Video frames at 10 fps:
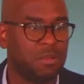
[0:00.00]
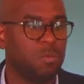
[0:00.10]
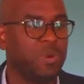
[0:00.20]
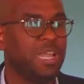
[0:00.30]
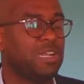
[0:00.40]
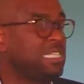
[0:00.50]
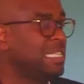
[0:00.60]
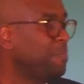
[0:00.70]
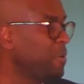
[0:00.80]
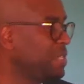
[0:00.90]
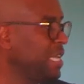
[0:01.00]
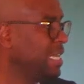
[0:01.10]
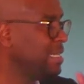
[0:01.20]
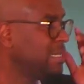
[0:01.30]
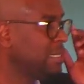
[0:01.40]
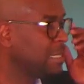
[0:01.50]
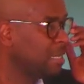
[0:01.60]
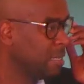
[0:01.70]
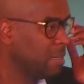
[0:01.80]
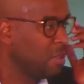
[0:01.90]
We are simpletons
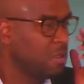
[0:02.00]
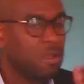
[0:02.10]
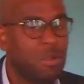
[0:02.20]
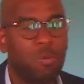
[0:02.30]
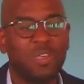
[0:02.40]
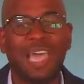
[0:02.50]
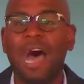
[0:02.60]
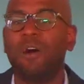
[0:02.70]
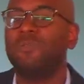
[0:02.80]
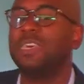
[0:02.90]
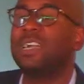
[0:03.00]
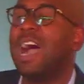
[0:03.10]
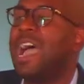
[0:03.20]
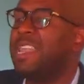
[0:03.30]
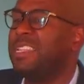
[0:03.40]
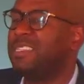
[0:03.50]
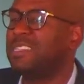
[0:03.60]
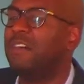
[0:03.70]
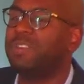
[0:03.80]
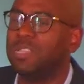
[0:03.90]
without the guidance
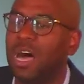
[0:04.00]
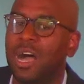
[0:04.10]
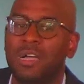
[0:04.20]
of Allah.